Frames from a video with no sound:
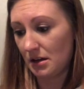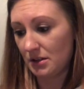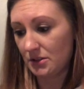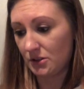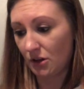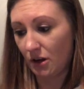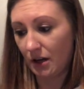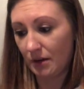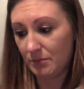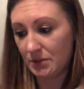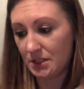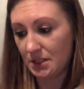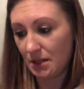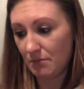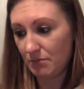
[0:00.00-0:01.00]
Sorry,
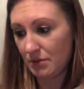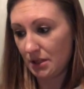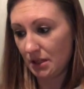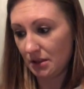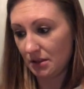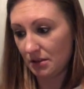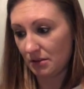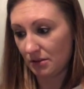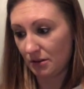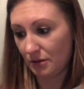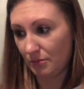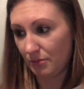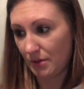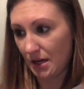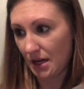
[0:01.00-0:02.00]
I'm dumping the
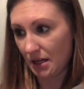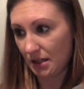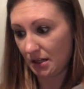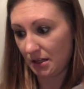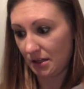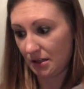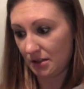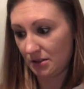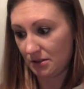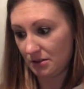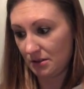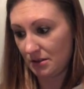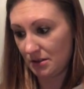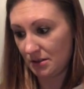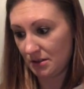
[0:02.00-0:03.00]
glitter back
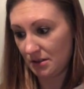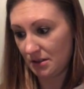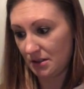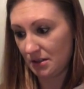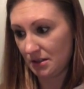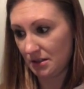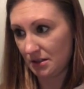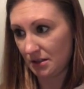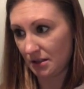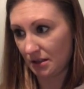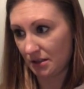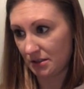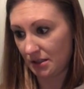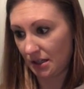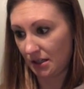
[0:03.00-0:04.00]
into the
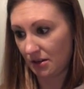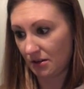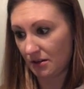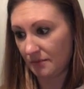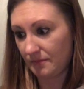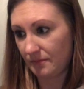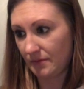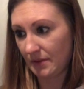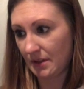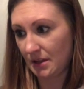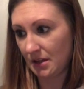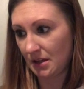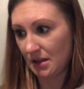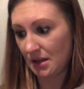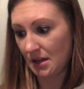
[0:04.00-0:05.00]
container.
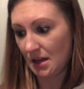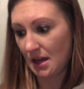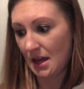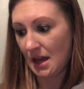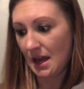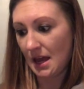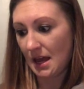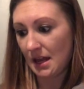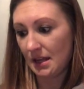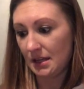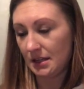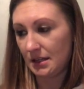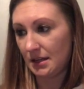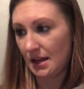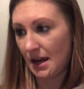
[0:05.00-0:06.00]

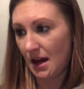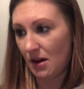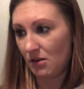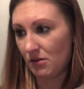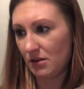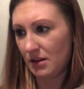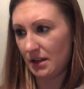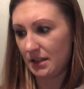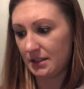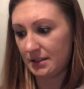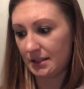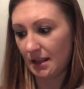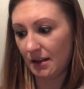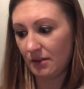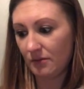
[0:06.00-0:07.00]
Now,
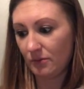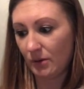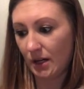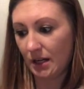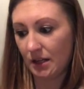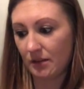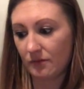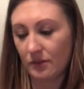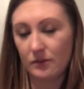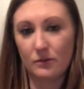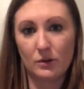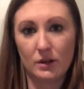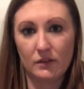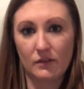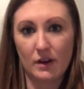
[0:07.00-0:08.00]
instead of waiting for
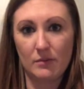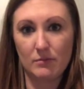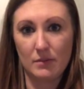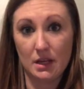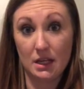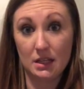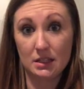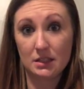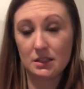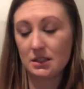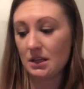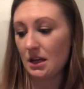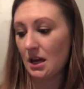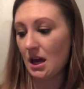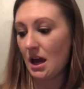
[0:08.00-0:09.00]
45
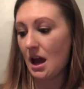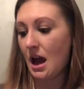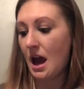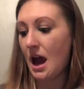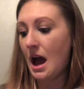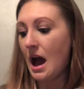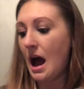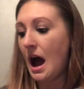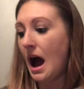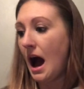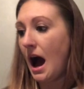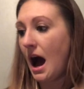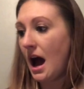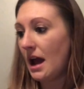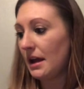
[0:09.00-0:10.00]
minutes,
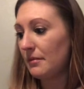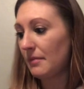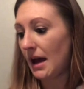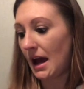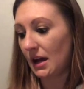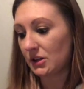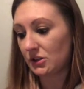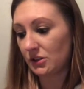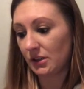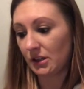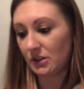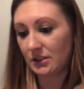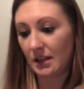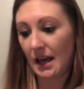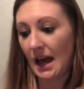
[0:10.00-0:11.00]
I am actually,
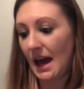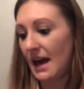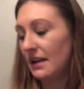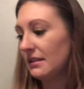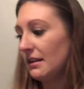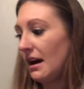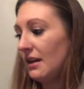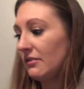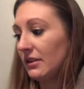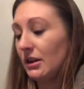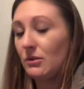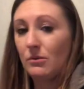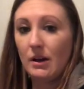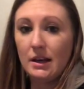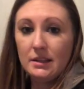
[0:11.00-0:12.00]
because I had a lot of
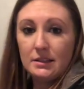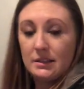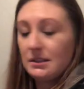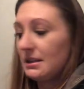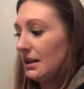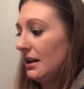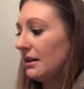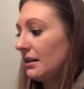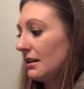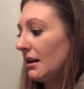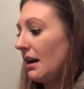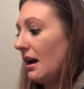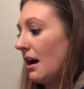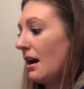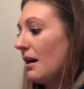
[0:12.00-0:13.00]
requests
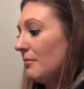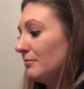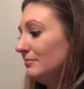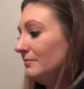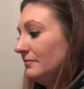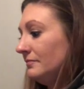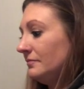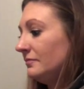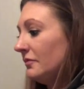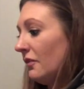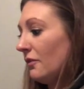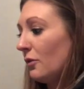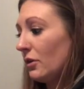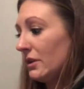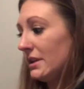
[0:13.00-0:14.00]

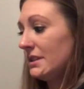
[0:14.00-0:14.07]
for